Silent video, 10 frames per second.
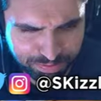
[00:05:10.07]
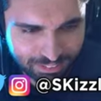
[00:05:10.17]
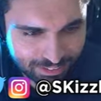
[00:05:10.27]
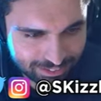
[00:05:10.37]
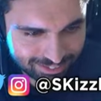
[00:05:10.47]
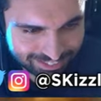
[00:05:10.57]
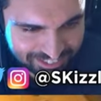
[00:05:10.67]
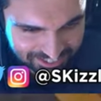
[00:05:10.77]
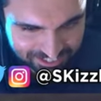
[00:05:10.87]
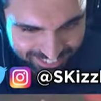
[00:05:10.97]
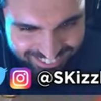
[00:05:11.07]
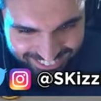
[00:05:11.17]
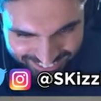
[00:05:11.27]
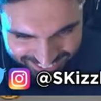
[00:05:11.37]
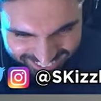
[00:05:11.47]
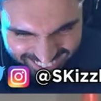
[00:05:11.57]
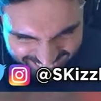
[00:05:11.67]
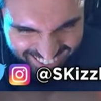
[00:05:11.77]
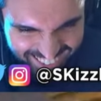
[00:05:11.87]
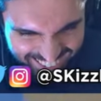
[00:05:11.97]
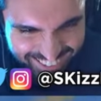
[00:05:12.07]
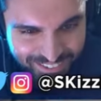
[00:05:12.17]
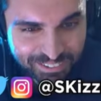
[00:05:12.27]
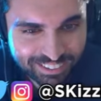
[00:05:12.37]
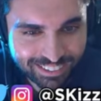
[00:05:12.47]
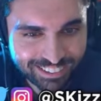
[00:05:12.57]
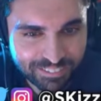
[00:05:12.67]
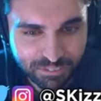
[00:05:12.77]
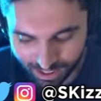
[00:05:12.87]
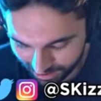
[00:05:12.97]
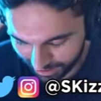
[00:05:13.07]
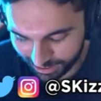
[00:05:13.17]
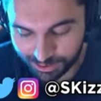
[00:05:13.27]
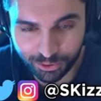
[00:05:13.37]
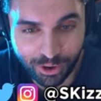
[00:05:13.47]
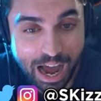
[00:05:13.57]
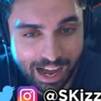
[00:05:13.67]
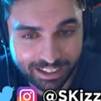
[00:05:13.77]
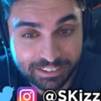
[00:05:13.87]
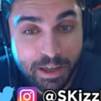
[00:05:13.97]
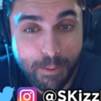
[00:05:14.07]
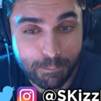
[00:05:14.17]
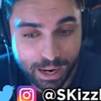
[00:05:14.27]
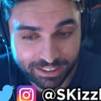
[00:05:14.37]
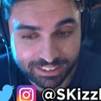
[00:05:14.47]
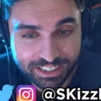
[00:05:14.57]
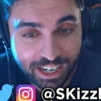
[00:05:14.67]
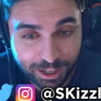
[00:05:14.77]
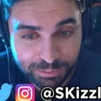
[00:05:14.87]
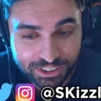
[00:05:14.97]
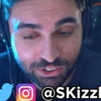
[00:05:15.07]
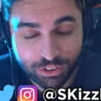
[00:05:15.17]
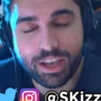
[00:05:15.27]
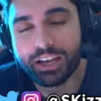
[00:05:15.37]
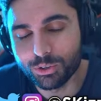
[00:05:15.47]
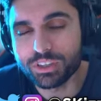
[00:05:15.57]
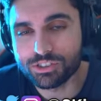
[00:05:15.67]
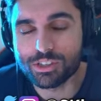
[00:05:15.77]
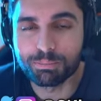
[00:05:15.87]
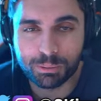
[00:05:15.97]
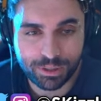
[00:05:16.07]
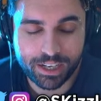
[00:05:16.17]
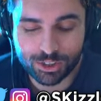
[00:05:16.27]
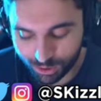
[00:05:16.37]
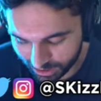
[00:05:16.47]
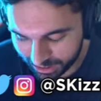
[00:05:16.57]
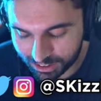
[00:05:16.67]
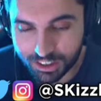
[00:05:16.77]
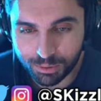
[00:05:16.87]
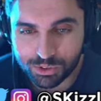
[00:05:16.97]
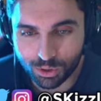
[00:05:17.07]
is Modern Warfare 3 is out. Next year, we're going to have Black... wrong. Modern Garbage 3. I know there's some people actually liking the game,